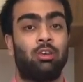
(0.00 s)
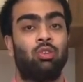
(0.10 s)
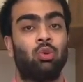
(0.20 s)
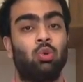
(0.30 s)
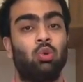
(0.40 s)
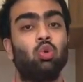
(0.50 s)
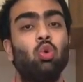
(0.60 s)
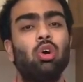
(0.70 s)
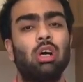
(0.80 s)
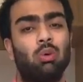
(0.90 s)
So
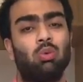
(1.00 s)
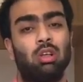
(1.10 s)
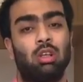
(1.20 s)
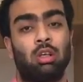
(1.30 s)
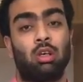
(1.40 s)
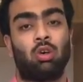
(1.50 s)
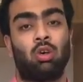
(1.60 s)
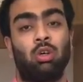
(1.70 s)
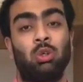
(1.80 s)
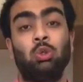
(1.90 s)
no counselor
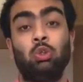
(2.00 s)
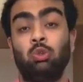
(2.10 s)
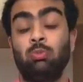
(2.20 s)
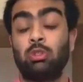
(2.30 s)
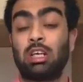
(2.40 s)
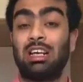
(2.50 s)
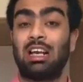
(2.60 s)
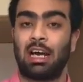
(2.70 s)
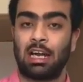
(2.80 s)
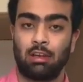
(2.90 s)
or no YouTube channel
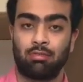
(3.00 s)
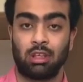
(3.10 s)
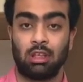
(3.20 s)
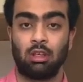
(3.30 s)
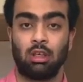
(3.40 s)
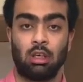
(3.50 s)
I have seen